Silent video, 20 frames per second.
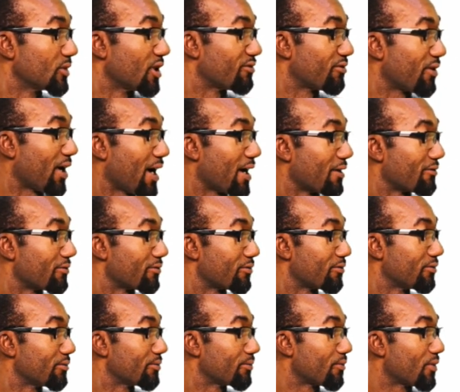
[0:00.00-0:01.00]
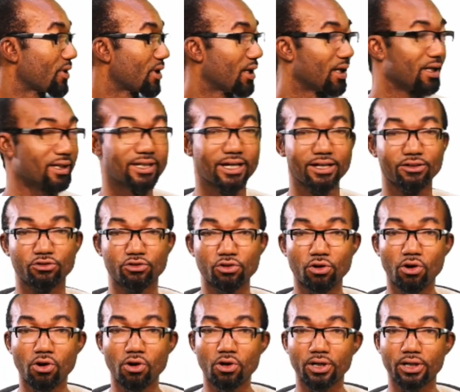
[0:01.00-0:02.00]
5, the
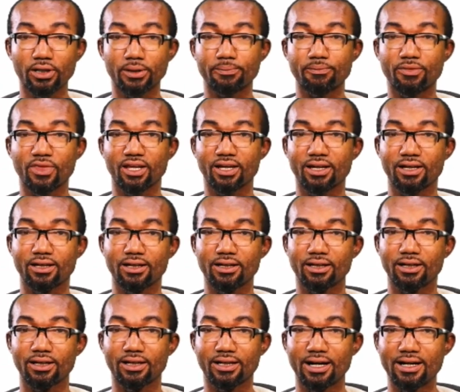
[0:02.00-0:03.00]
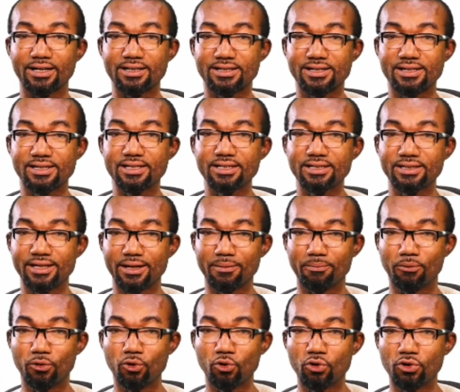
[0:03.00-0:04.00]
dog can see the
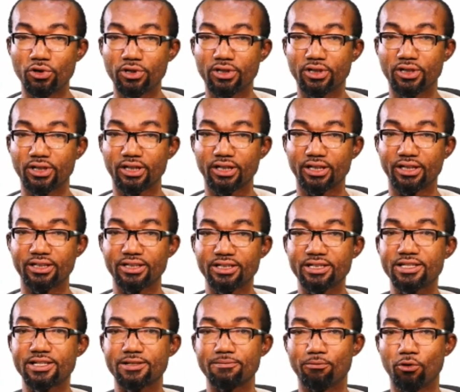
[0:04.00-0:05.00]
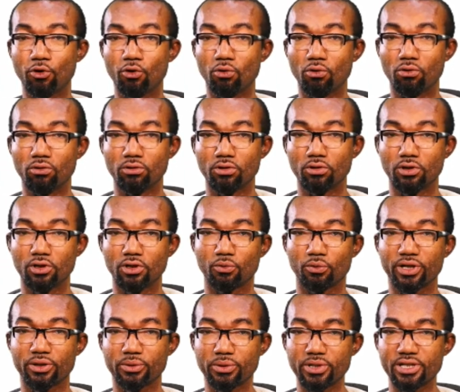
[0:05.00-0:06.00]
bone in its bowl
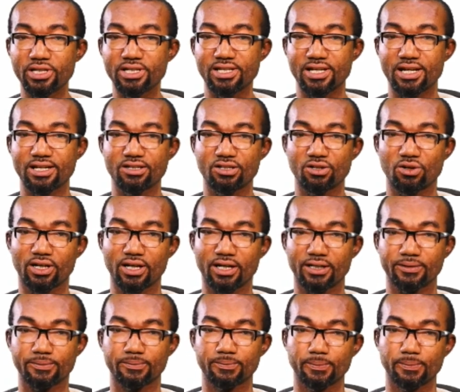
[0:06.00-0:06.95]
with which sense organ?